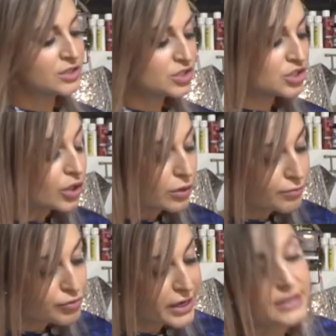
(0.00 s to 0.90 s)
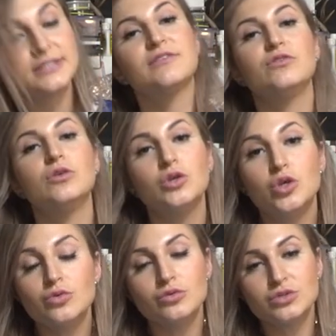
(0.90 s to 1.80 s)
Certain brands, if you
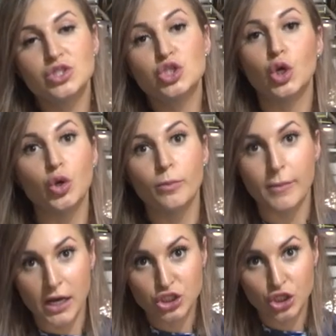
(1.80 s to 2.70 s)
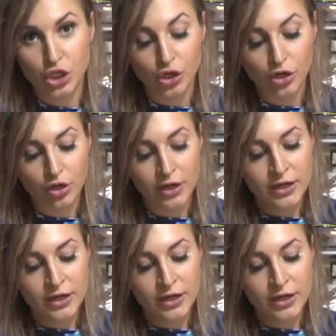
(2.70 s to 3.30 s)
use too much cure,